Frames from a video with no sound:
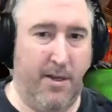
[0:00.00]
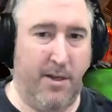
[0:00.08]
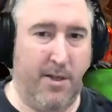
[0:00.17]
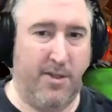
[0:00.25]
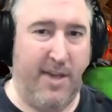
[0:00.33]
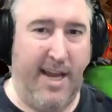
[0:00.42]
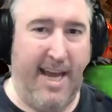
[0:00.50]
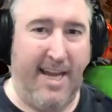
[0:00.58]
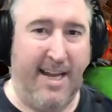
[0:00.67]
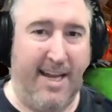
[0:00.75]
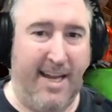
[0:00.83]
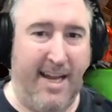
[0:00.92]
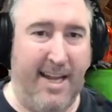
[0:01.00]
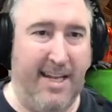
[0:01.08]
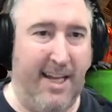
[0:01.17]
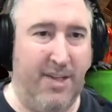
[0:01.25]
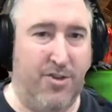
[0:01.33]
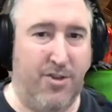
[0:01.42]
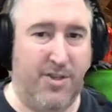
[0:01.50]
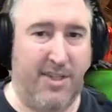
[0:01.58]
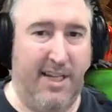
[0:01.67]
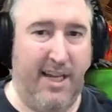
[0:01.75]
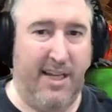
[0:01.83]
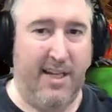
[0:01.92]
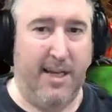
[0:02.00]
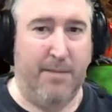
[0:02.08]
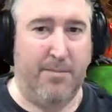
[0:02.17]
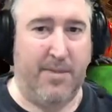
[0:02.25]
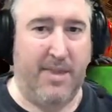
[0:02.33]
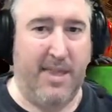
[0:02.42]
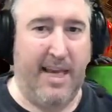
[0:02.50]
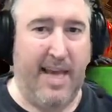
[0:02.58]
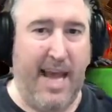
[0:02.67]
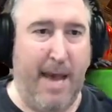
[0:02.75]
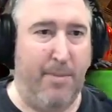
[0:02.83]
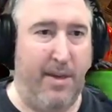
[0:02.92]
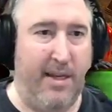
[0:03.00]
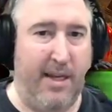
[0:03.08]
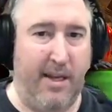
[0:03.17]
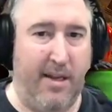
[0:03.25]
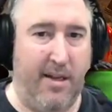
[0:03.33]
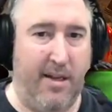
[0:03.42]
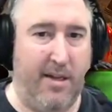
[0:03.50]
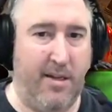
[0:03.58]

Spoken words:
So I had an interesting thing happen in,